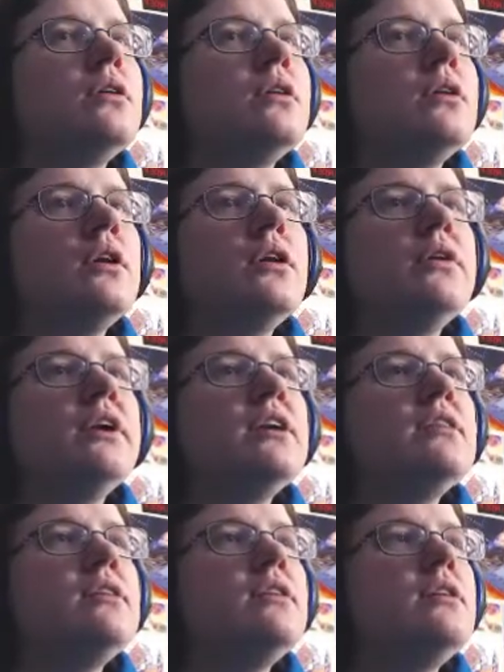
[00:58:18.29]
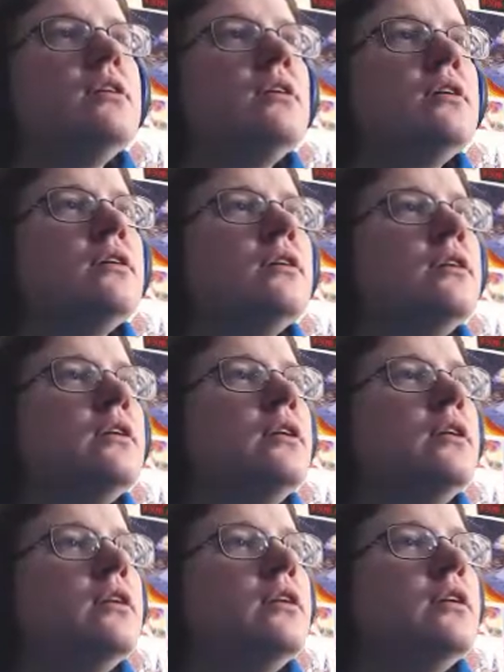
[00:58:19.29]
Oh, yeah, they are.
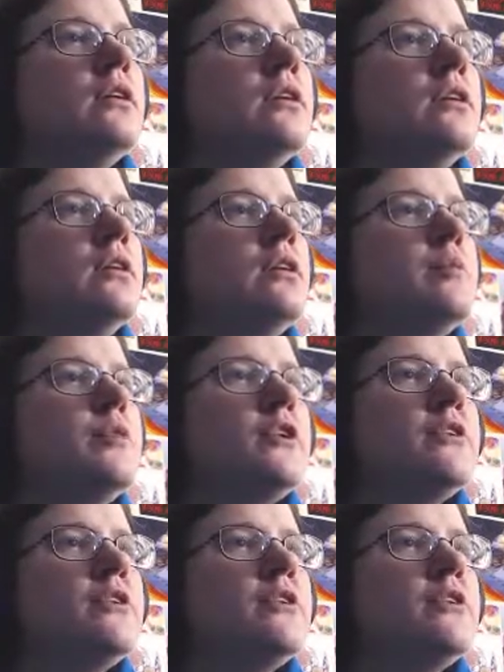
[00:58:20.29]
Um,